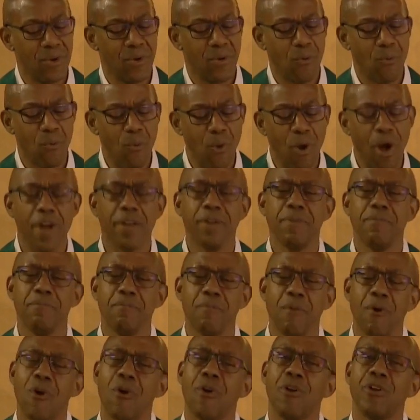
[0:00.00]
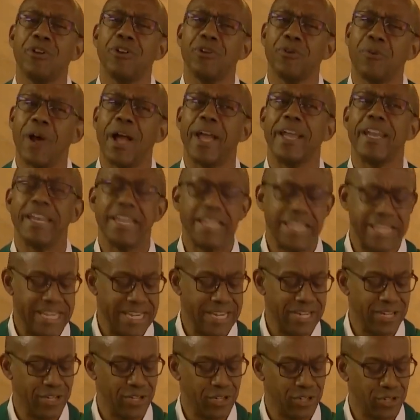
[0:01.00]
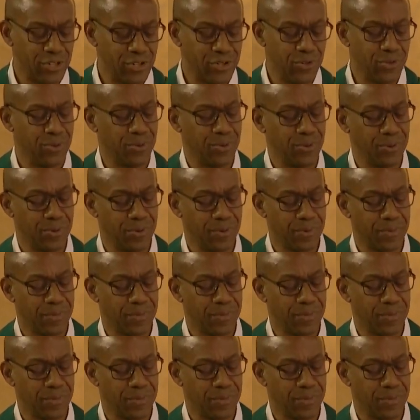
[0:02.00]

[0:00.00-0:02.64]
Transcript: What more do I need to do?